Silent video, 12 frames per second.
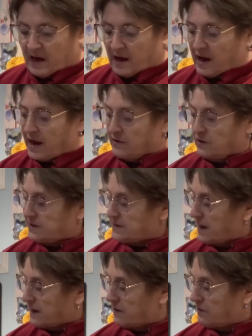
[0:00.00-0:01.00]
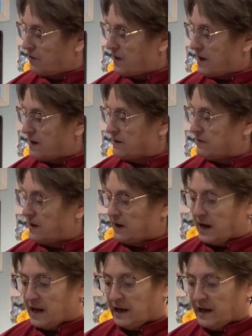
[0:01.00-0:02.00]
And the second thing that
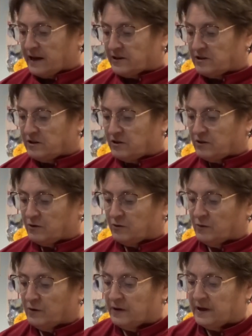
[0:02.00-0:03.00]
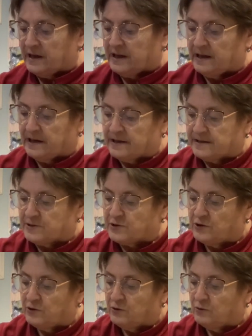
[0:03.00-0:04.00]
I like to do is
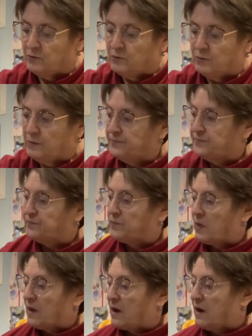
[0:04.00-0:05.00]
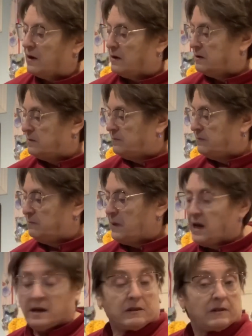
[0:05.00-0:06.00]
to
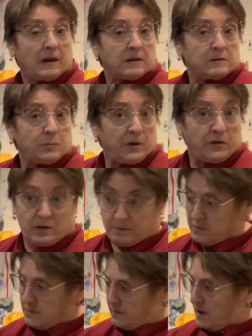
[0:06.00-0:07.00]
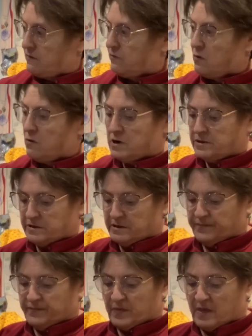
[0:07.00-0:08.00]
make things with them, of course.
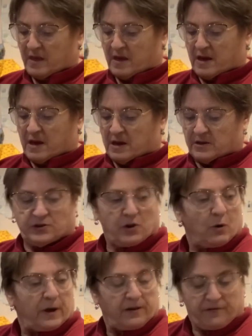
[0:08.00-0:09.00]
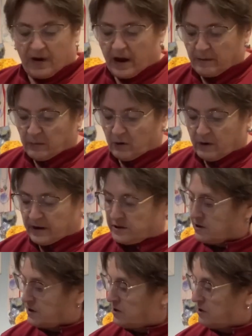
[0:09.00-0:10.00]
So if I'm going
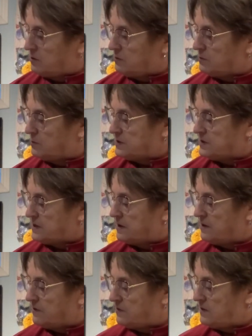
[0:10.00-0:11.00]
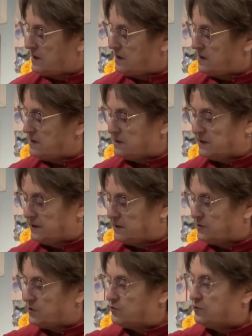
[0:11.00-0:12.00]
to use these little
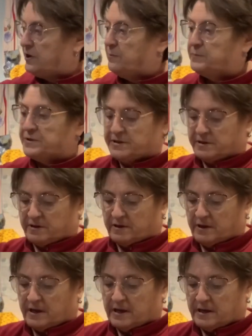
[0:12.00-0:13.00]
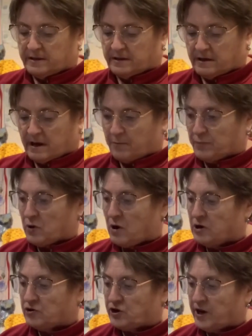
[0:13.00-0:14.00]
strips in a
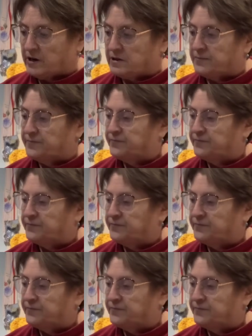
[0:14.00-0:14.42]
project,